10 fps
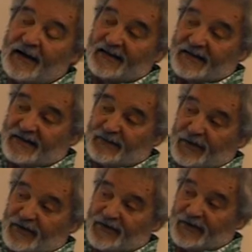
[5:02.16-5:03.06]
These are the
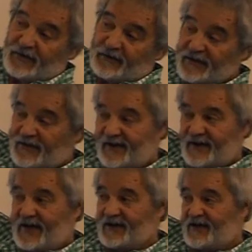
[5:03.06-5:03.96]
ones that are used for
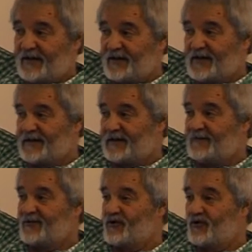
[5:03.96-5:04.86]
thatching, very
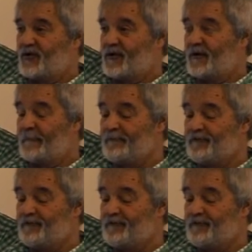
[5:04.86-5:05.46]
stiff straw.